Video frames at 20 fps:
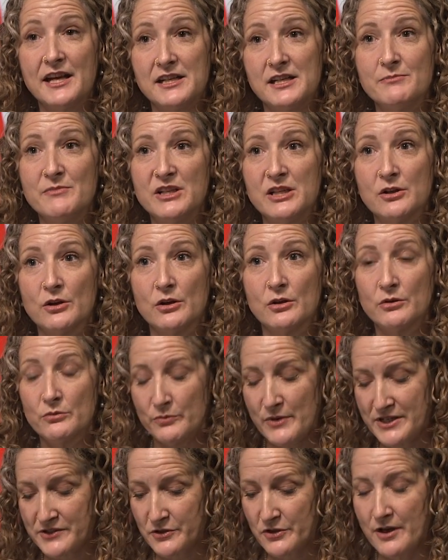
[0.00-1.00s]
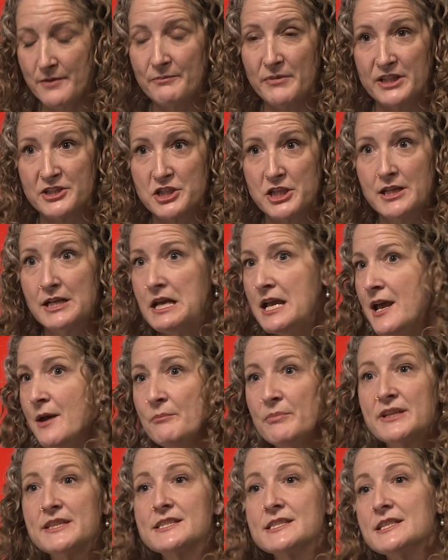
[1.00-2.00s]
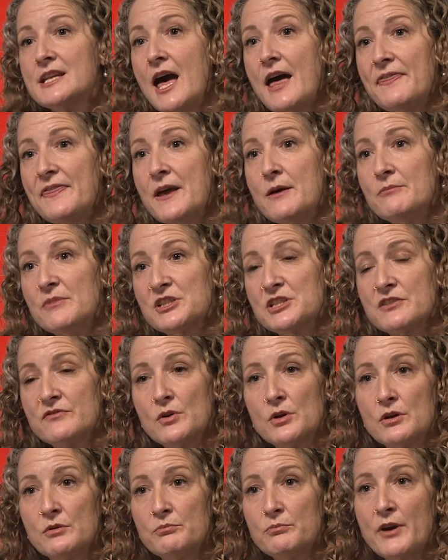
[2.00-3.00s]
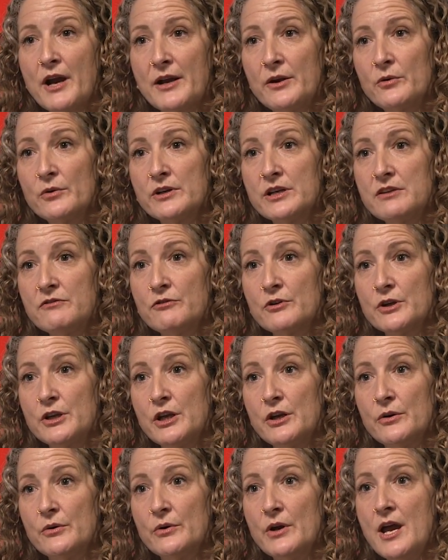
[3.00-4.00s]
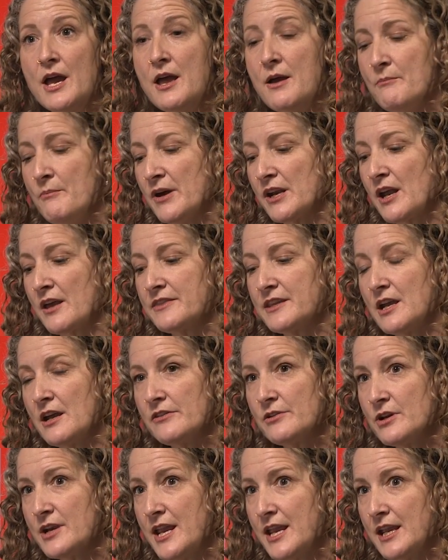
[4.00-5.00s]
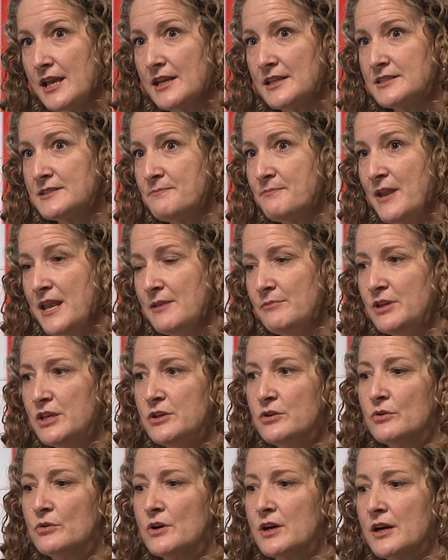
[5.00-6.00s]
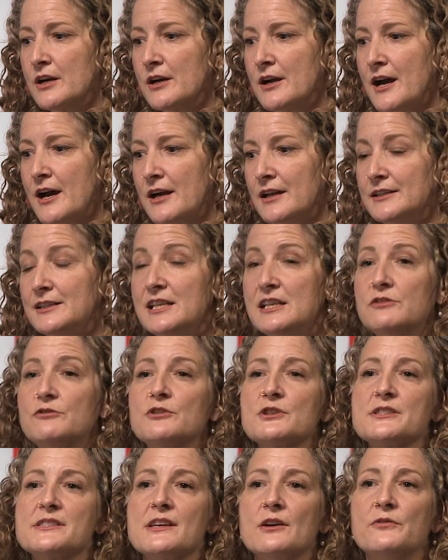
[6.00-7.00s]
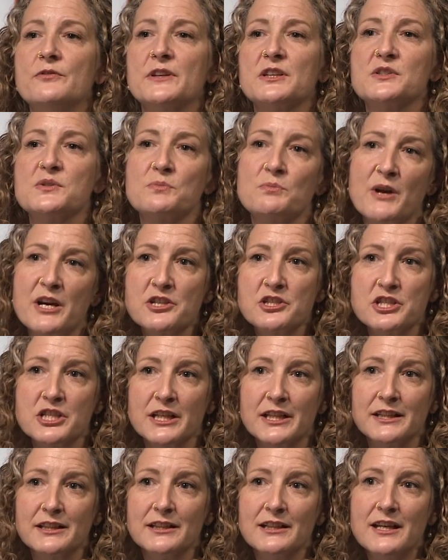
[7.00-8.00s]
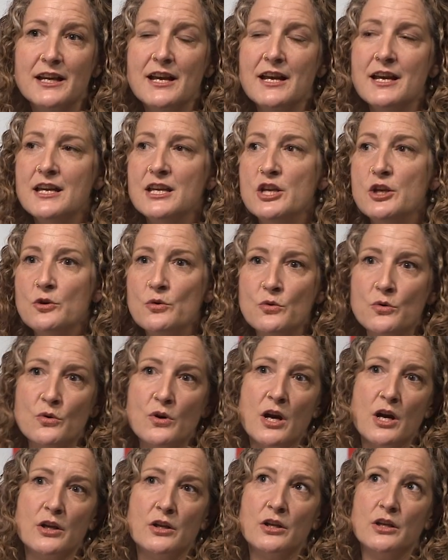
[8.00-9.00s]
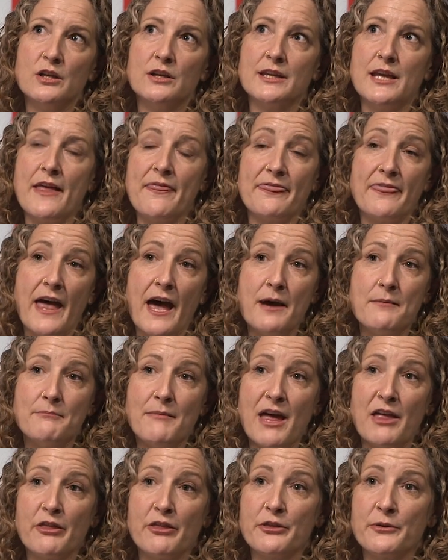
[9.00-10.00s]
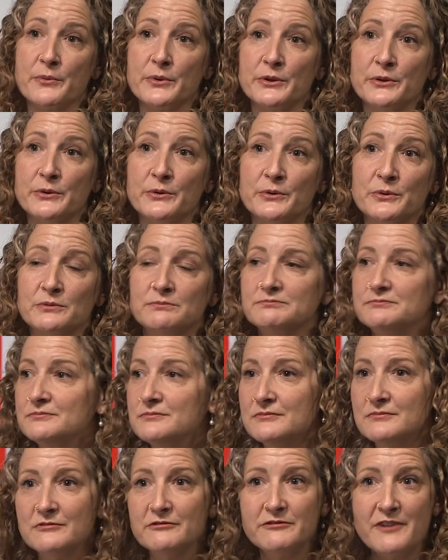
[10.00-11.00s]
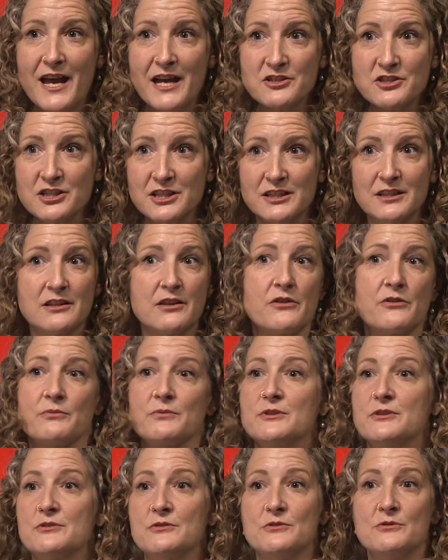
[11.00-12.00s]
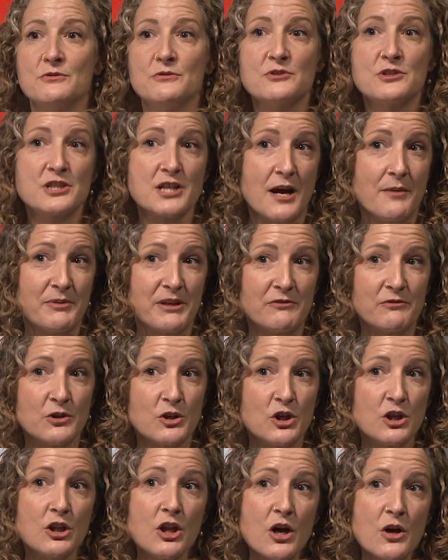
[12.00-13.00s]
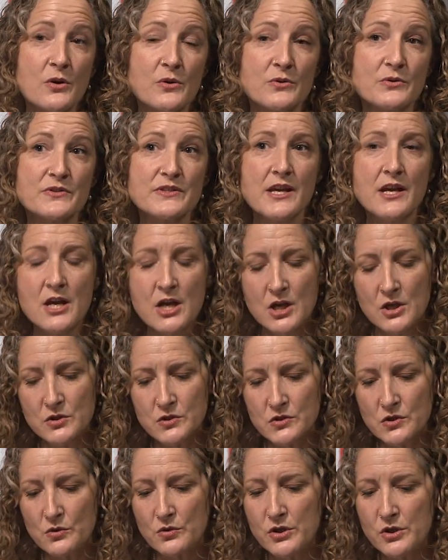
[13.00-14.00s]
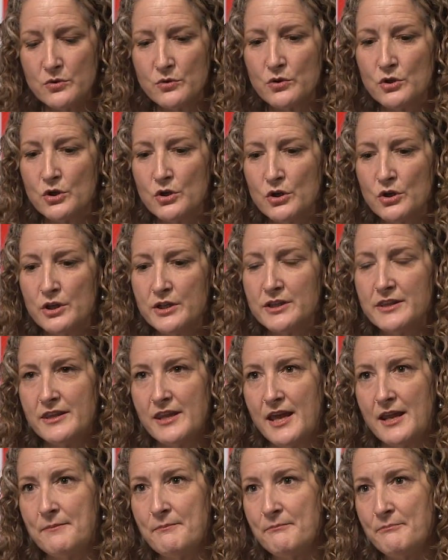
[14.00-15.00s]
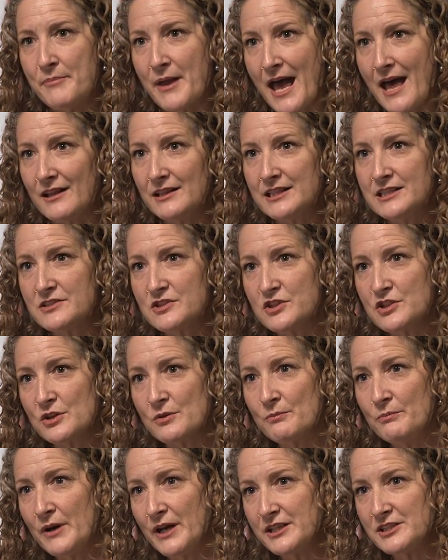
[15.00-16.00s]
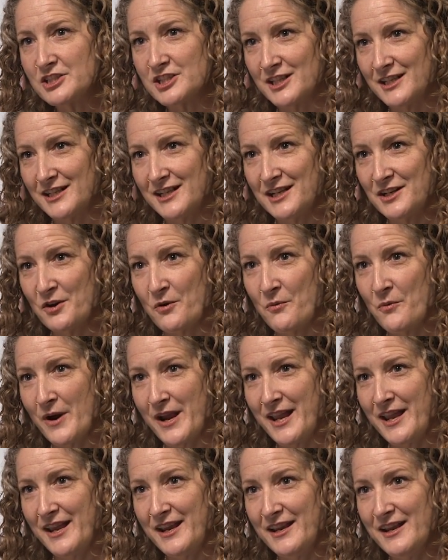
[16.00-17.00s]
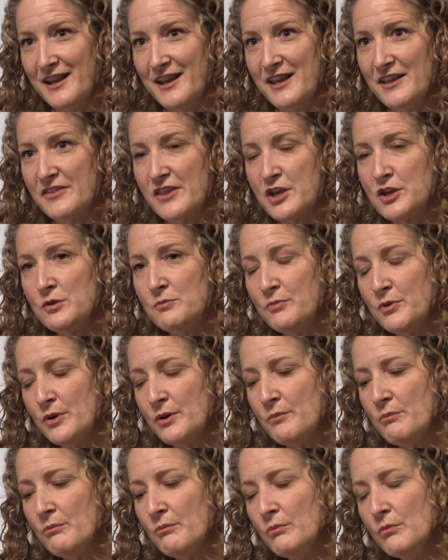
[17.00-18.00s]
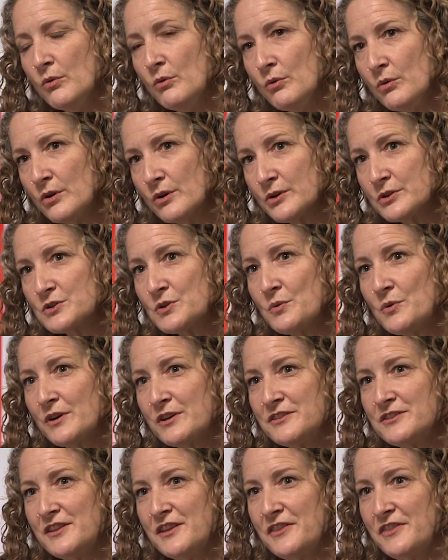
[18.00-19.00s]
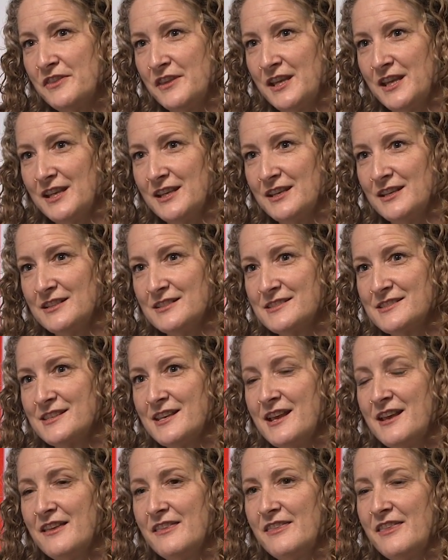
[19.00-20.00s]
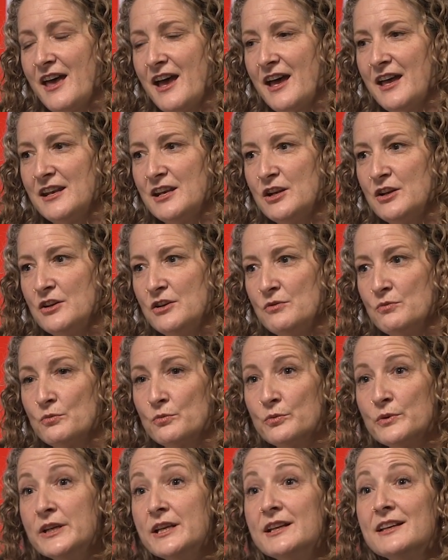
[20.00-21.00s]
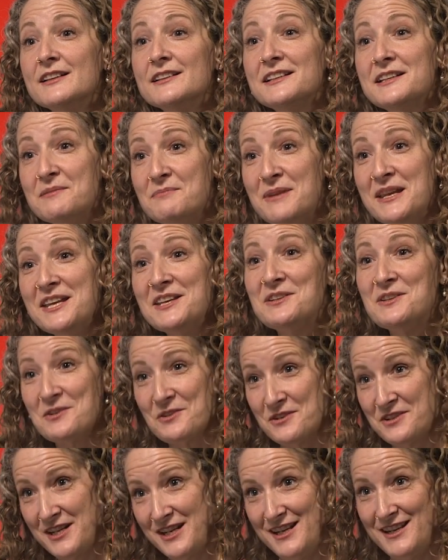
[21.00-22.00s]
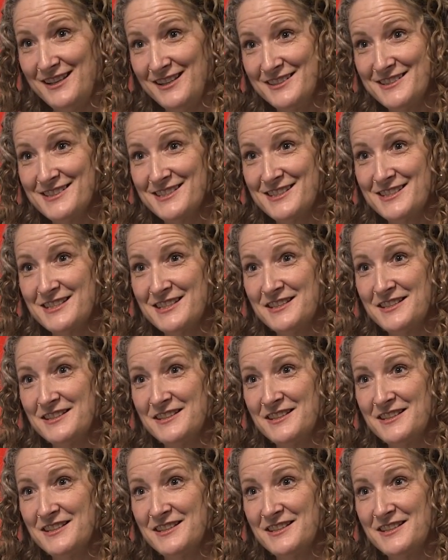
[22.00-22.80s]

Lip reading: item in your restaurant budget, but it's not that much of a priority for you. But on the other hand, maybe your need for self-expression, you get that met through fashion, through shopping for clothes. So you could then balance your budget in a way that you put more toward the things that really meet your needs